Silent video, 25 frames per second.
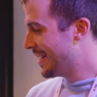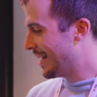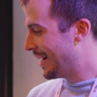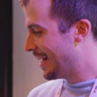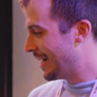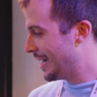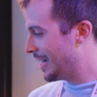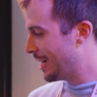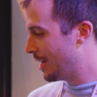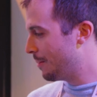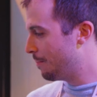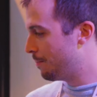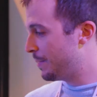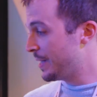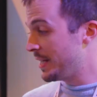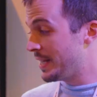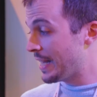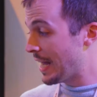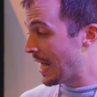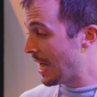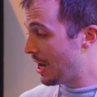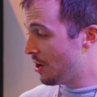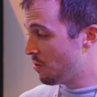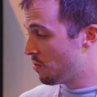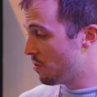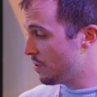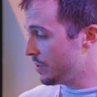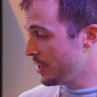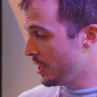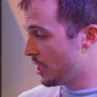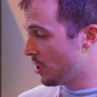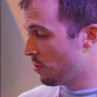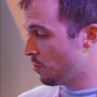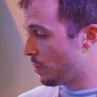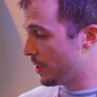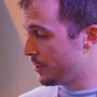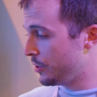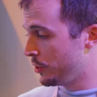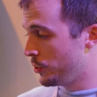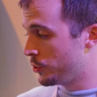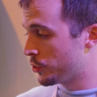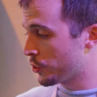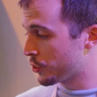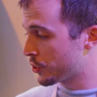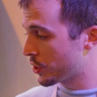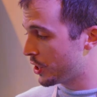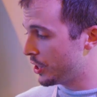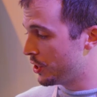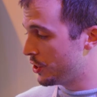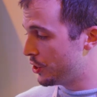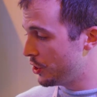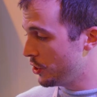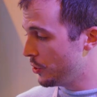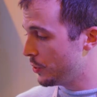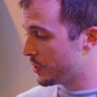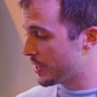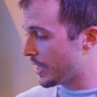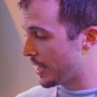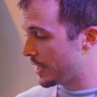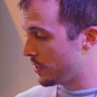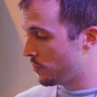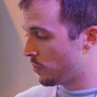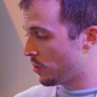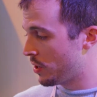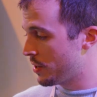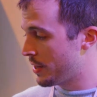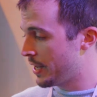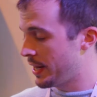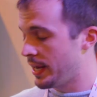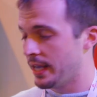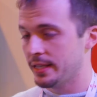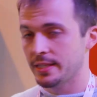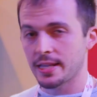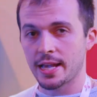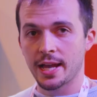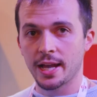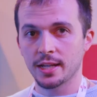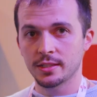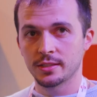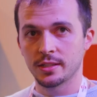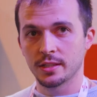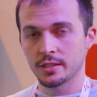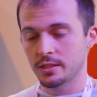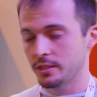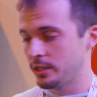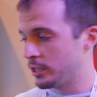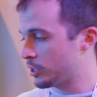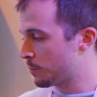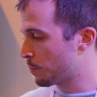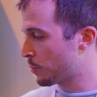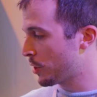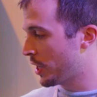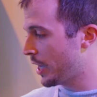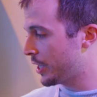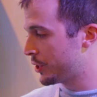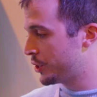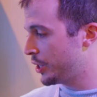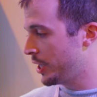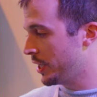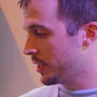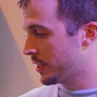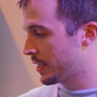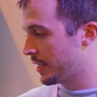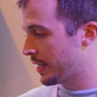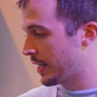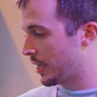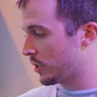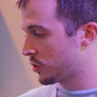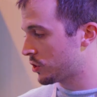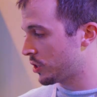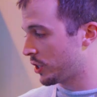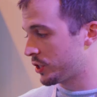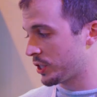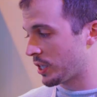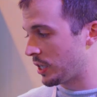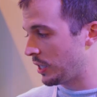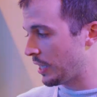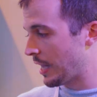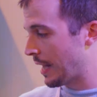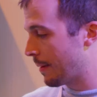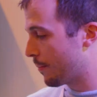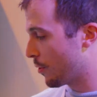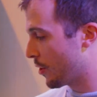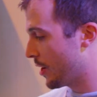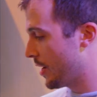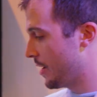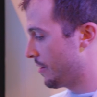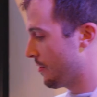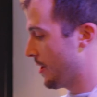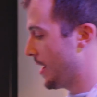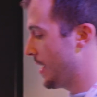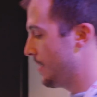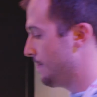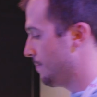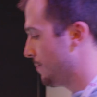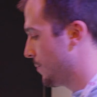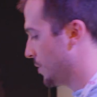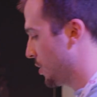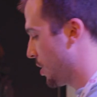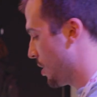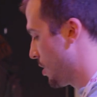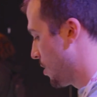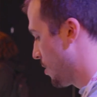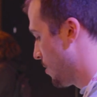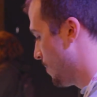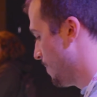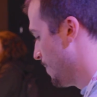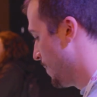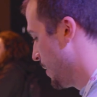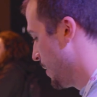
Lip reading: But now, what users can do is anyone that has access to this project can now start to collaborate, right? So